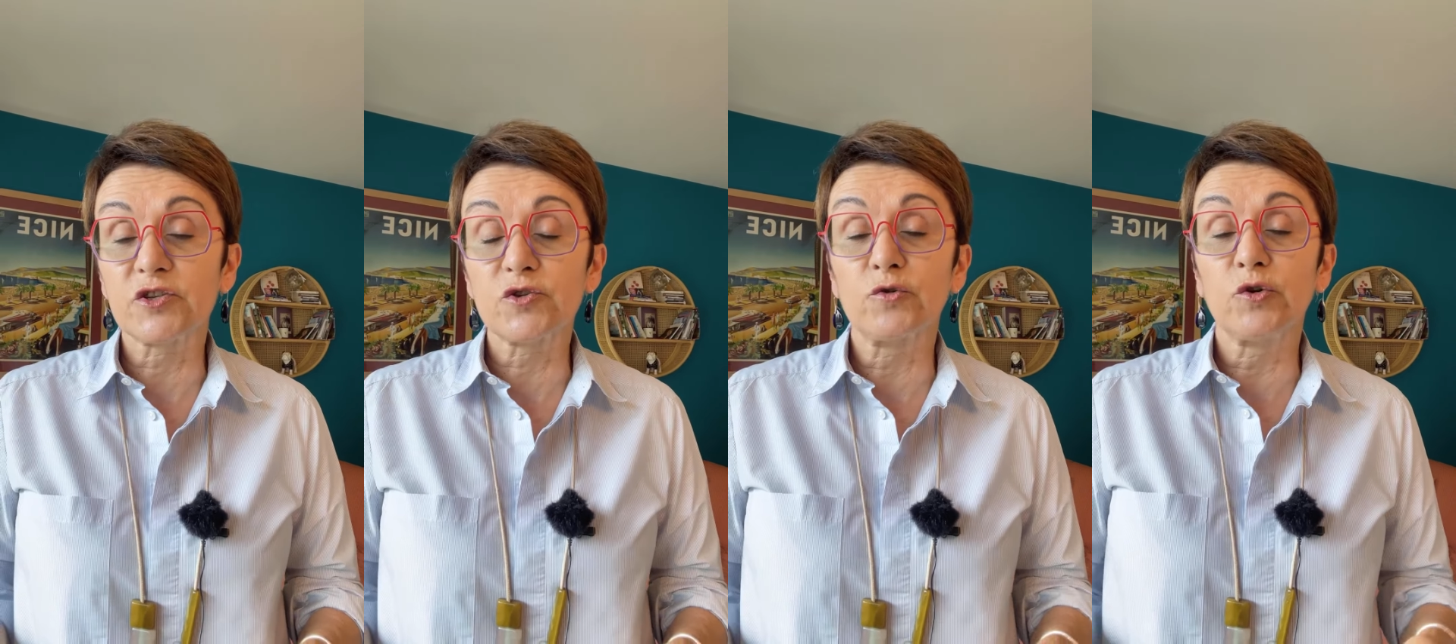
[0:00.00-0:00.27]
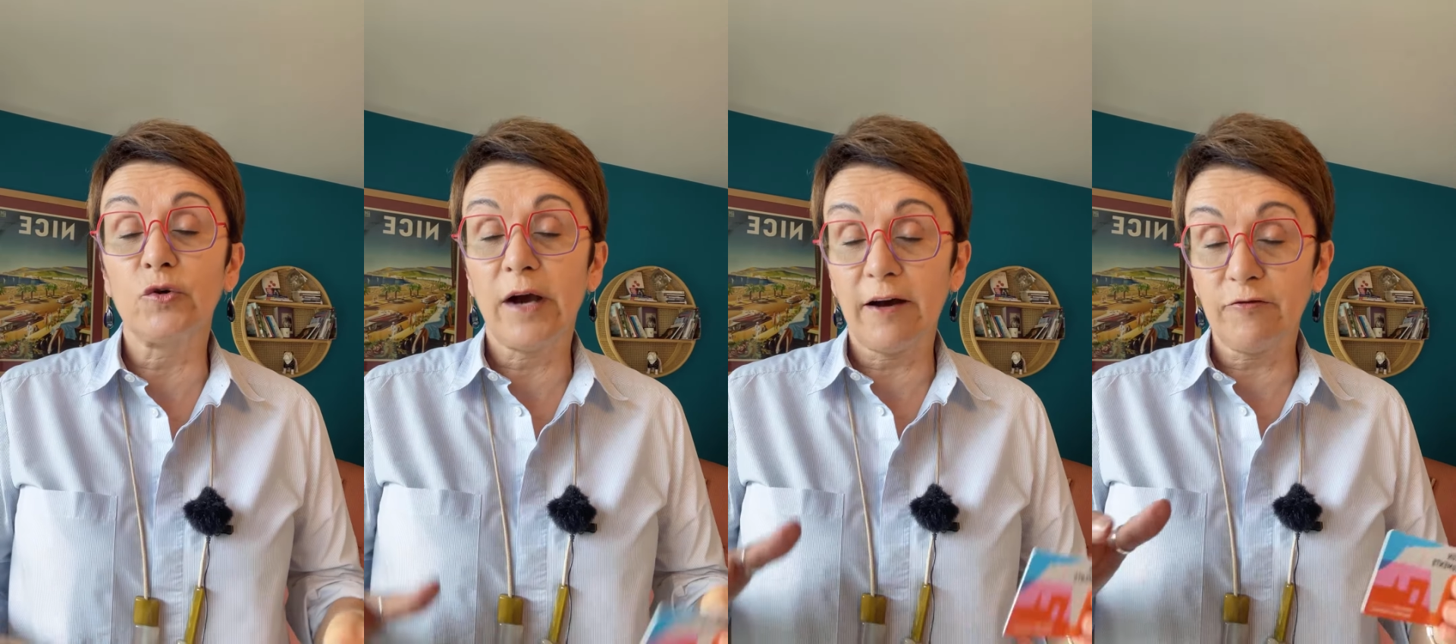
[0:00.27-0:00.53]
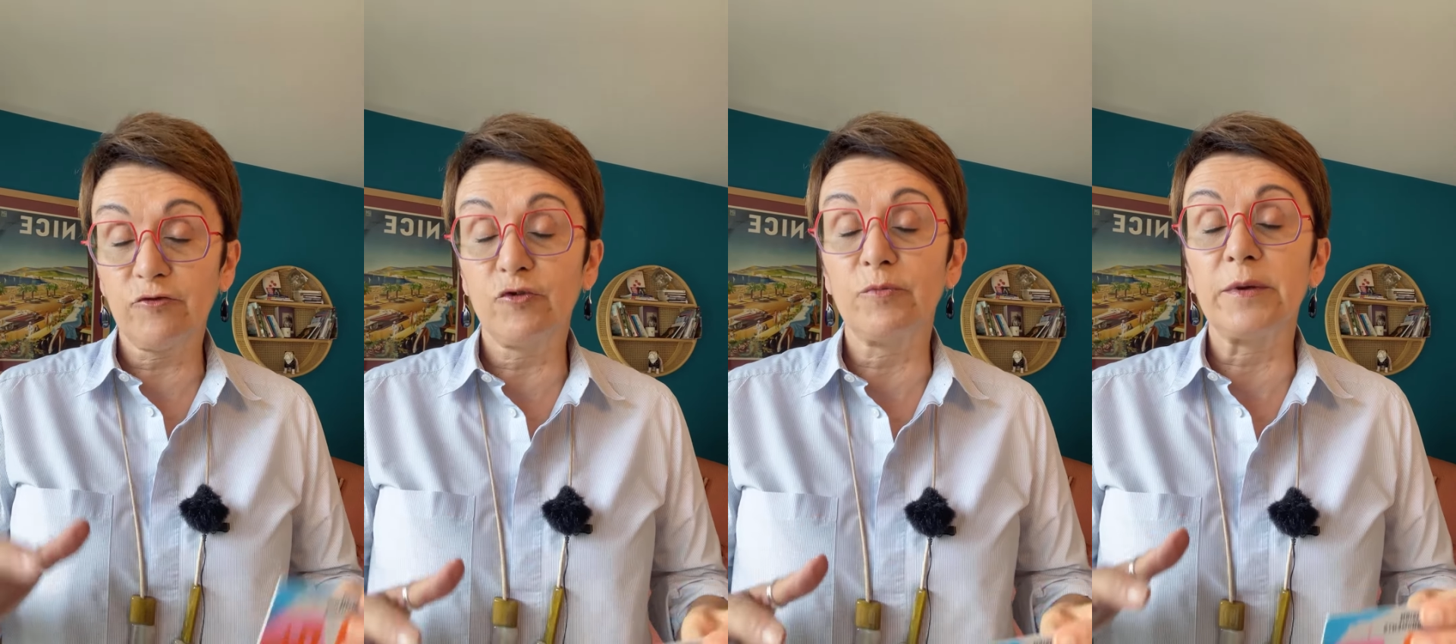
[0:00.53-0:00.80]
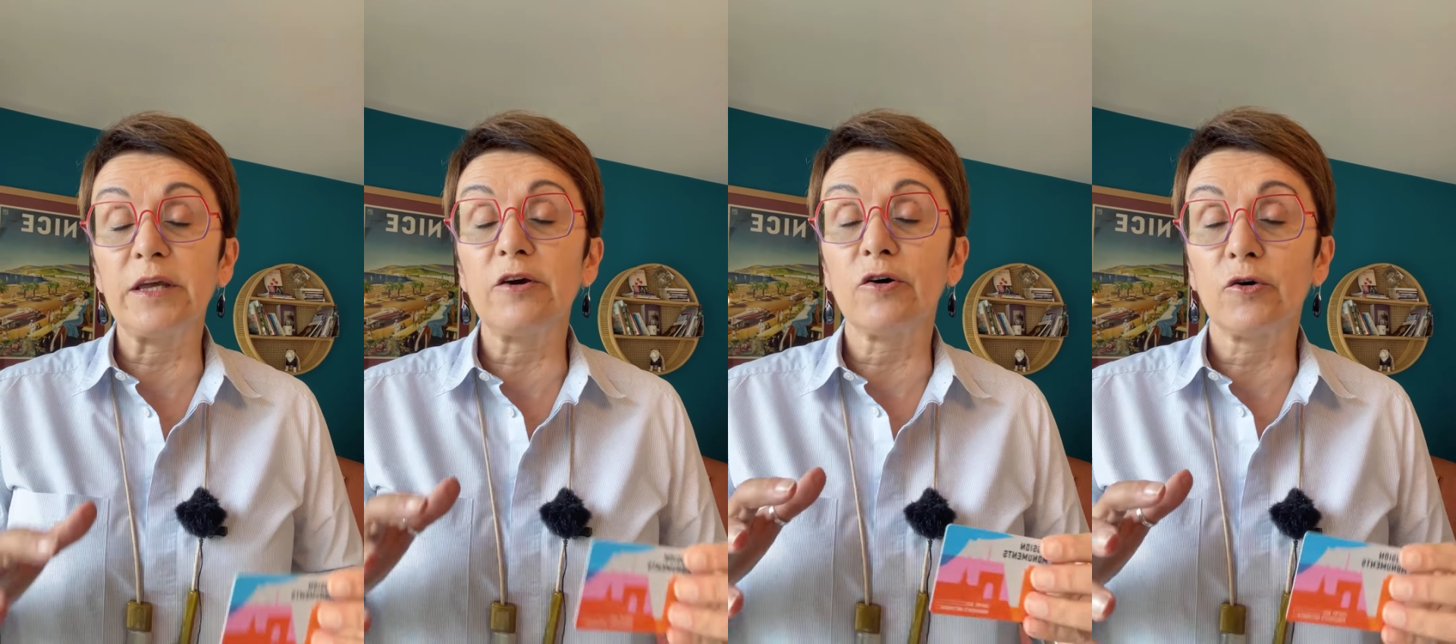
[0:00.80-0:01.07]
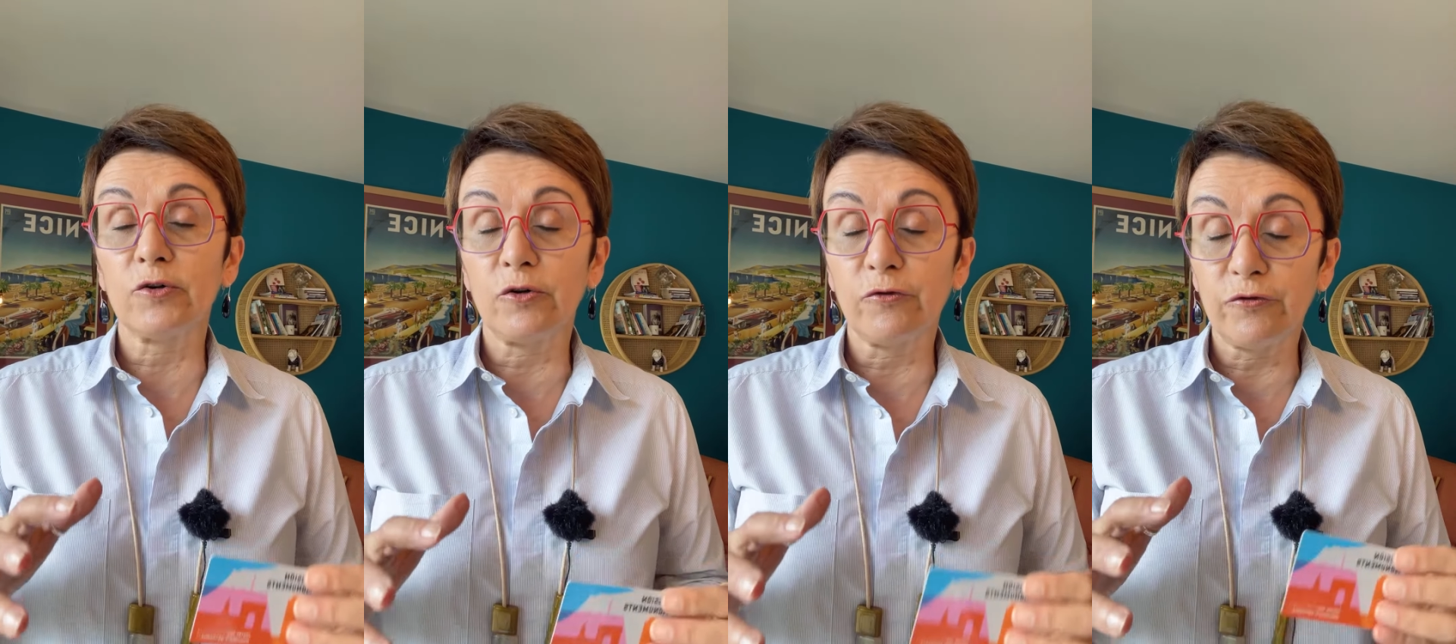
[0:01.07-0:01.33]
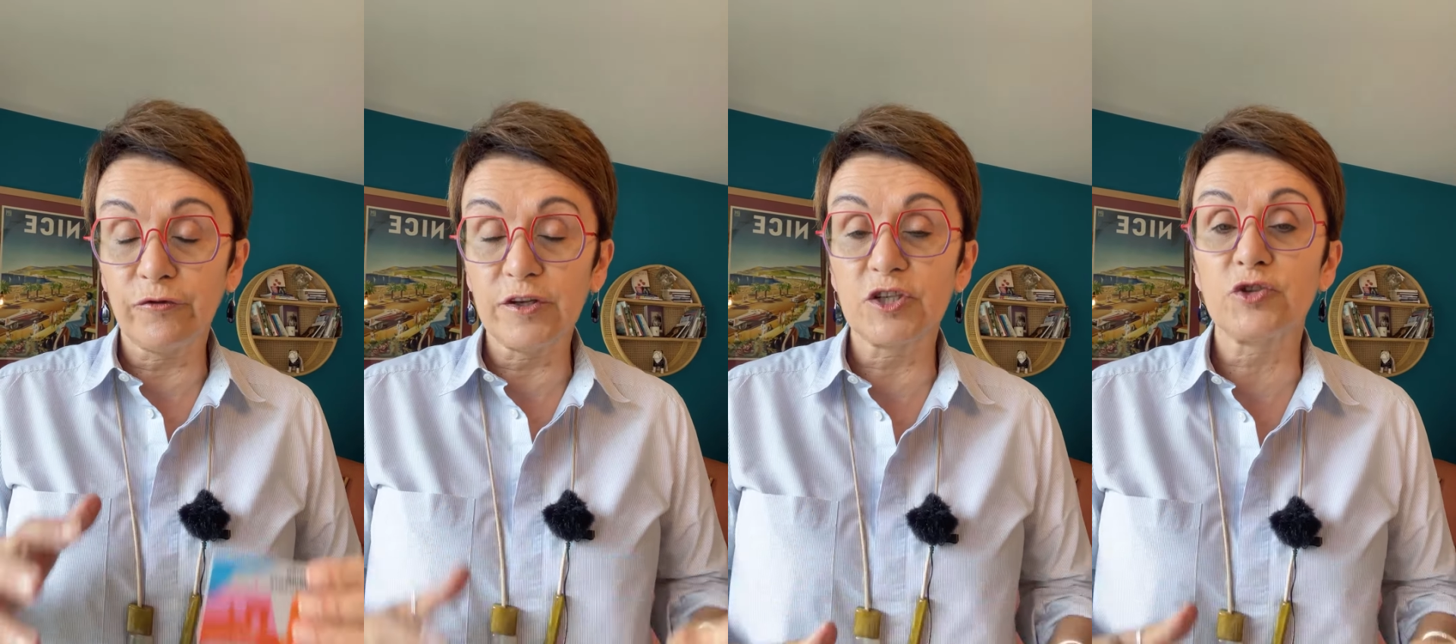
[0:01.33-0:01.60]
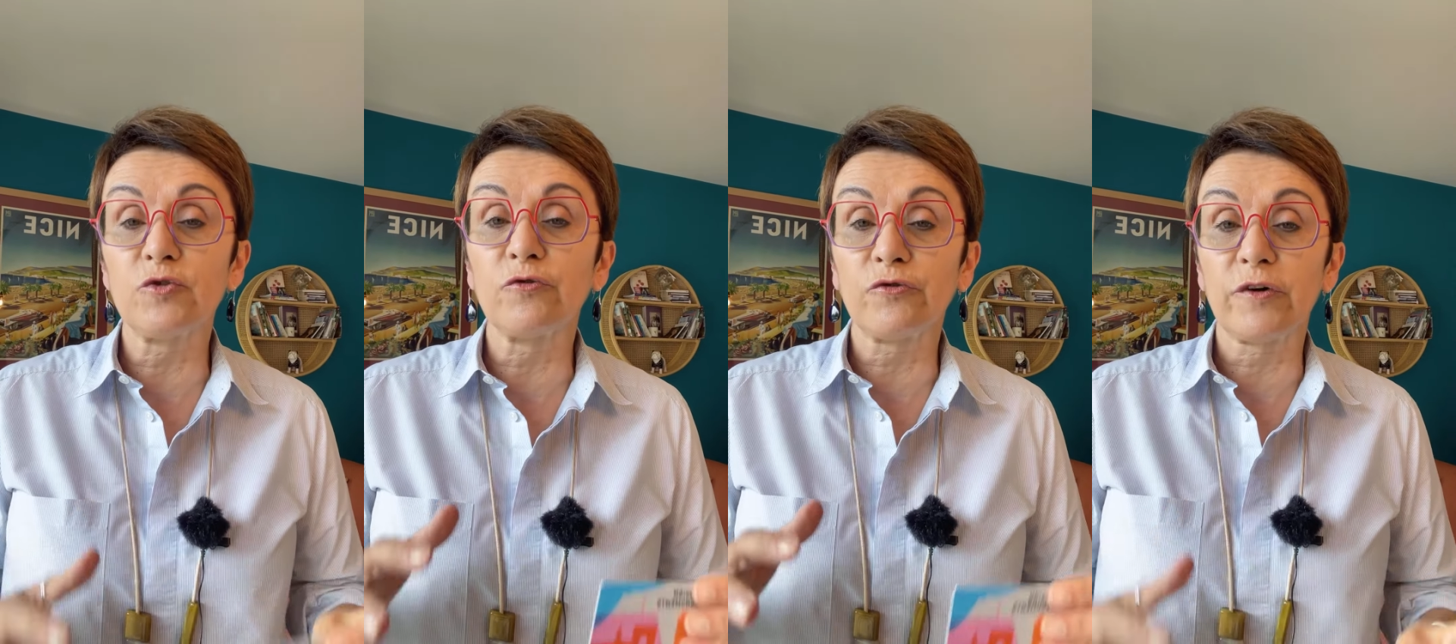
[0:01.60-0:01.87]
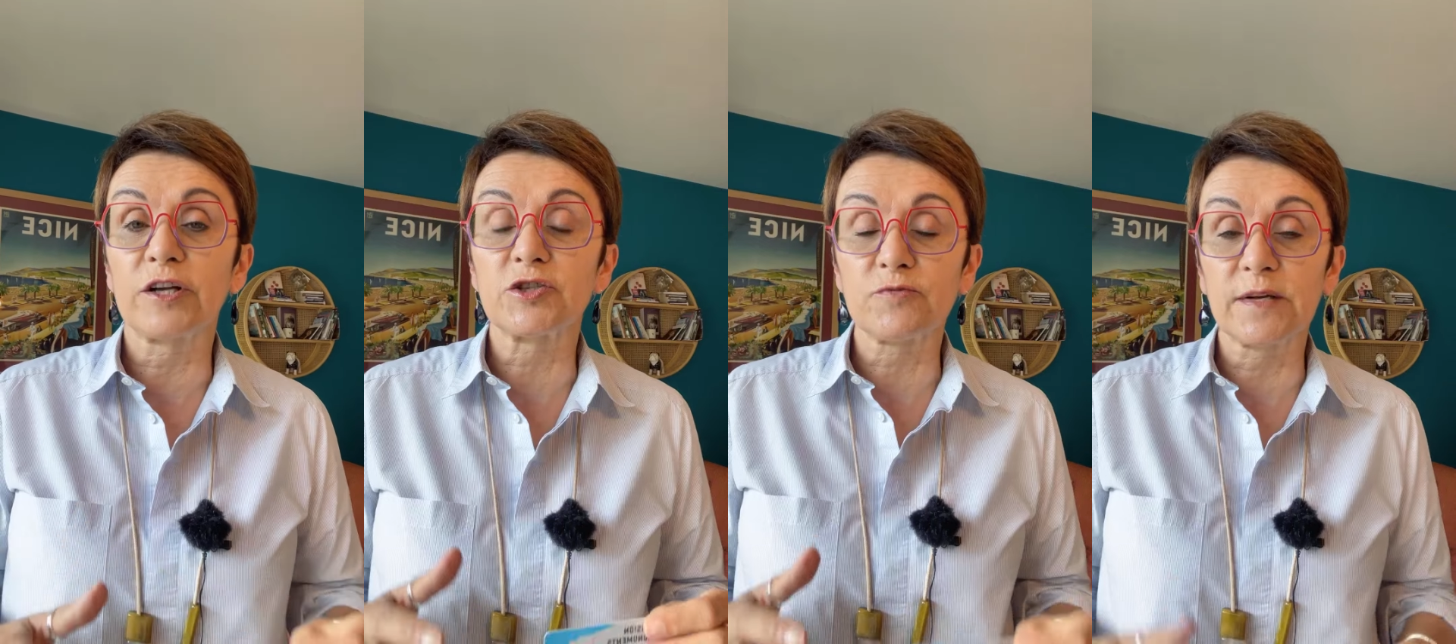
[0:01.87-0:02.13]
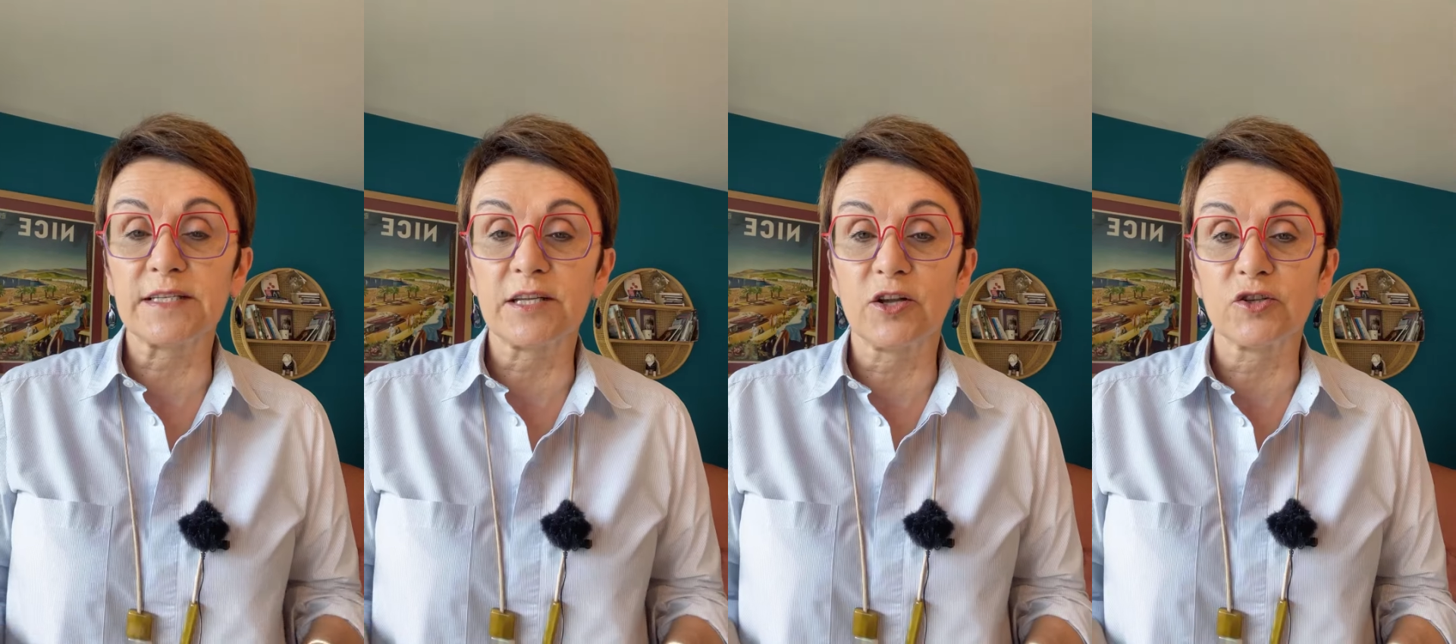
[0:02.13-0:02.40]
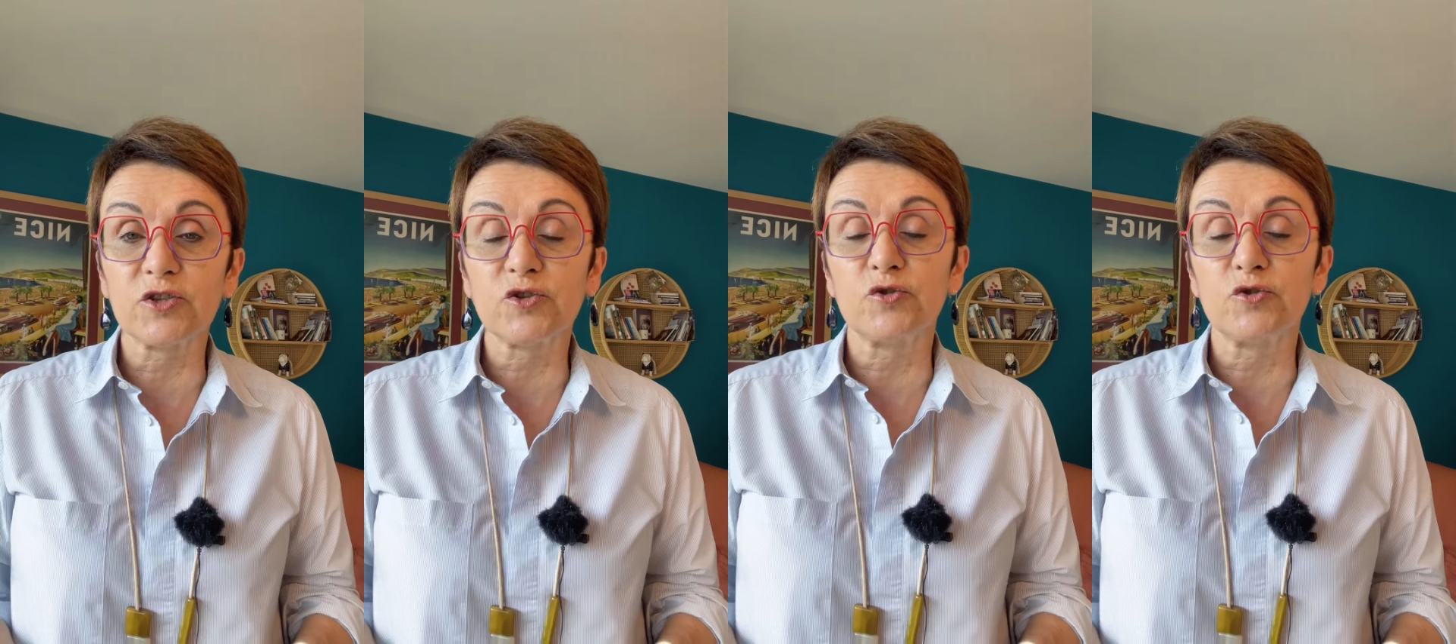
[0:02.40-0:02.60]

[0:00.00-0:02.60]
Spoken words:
So you have to be an official French resident